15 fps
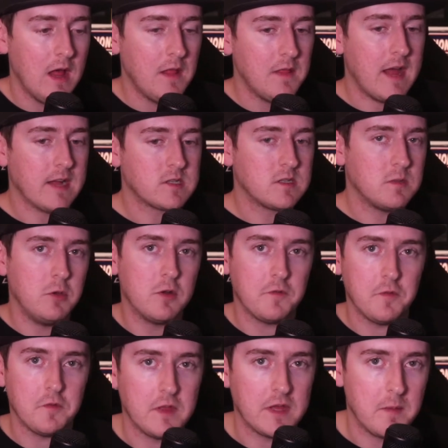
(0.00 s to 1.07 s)
That's the beautiful
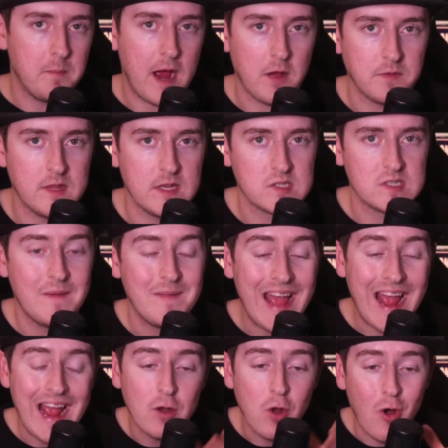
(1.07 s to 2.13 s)
thing about this.
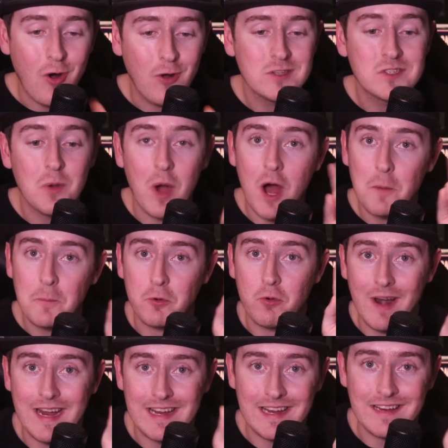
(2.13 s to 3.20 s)
And also
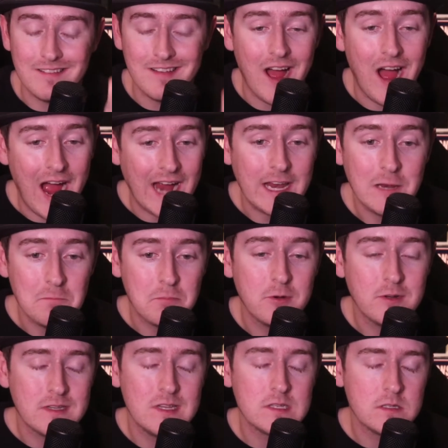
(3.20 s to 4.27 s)
upgrading. I didn't
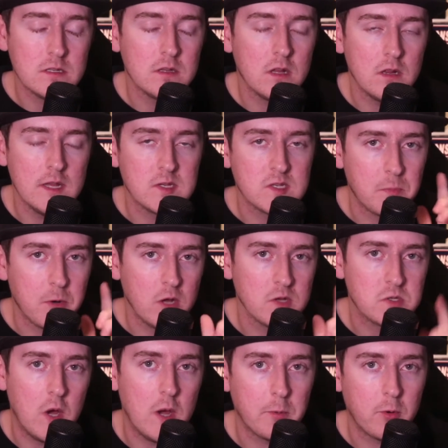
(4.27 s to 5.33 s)
put this in the list, but also
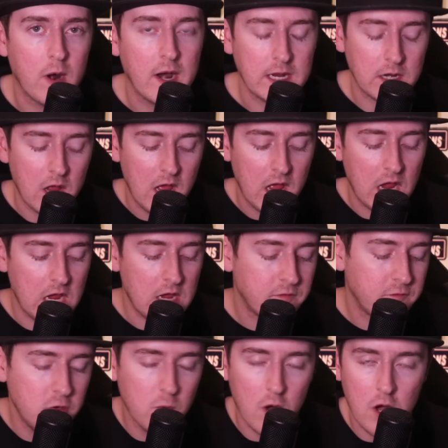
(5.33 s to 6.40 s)
upgrading. If
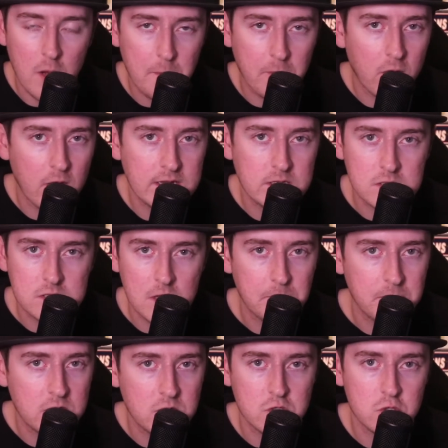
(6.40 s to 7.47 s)
you upgrade
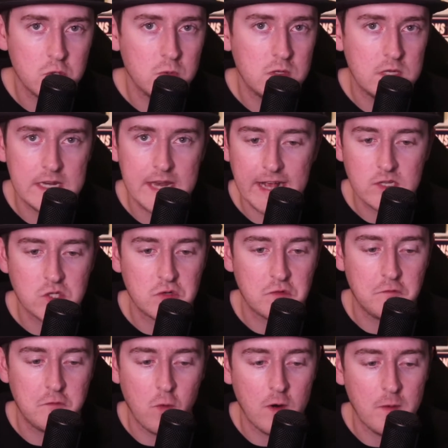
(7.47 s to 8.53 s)
something to the next
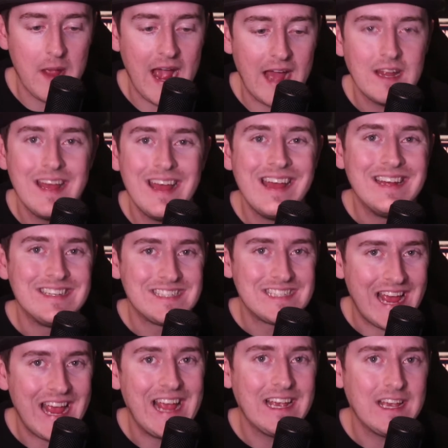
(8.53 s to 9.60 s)
format,
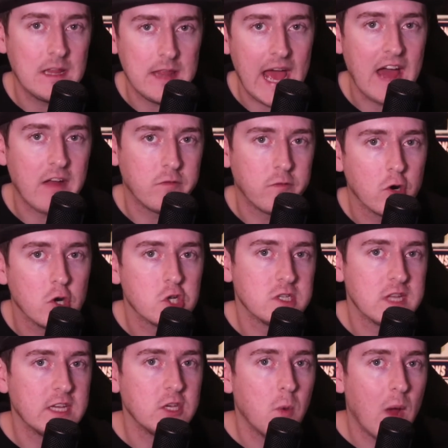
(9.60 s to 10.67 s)
take that version
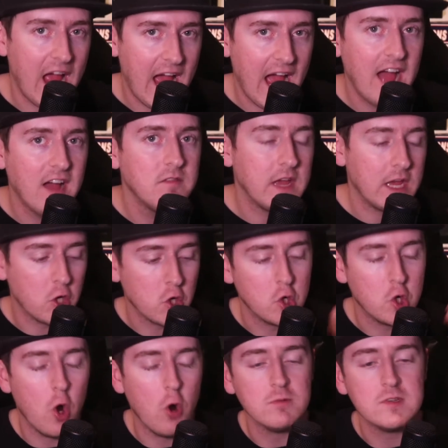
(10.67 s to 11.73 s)
that you have and
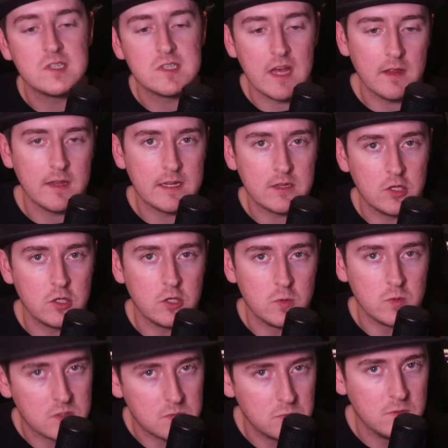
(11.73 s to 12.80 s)
go sell it at the
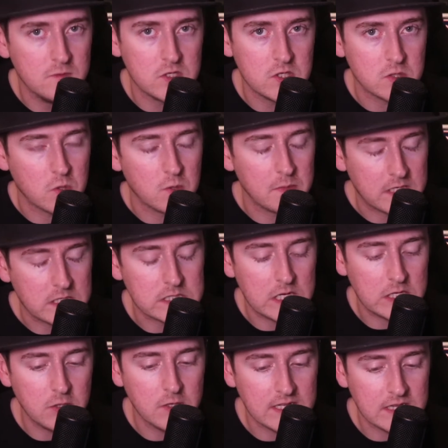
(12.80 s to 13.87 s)
used movie store, because then
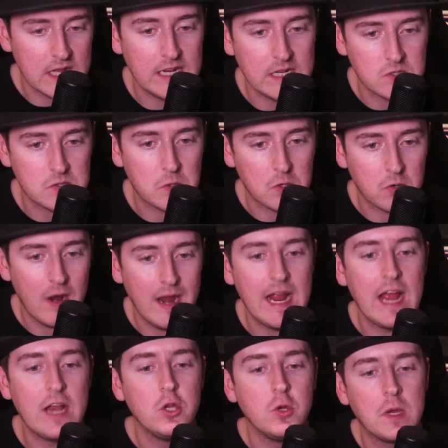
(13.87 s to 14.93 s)
you'll get that in-store credit
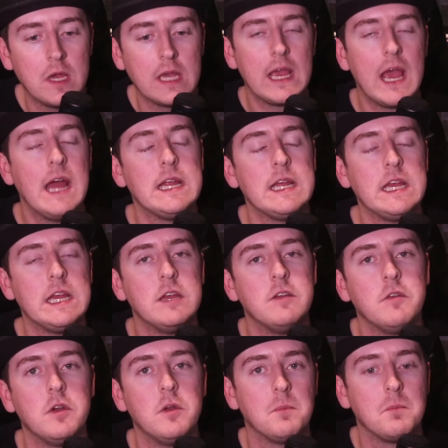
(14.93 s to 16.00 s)
and you can get
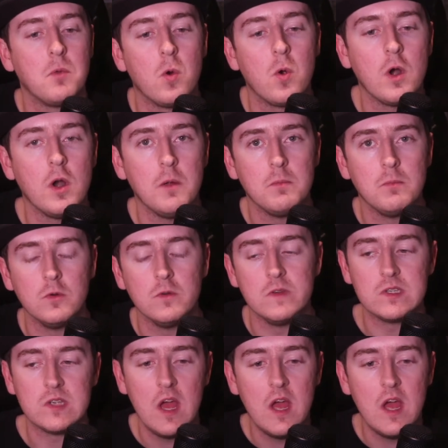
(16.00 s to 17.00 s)
even more movies.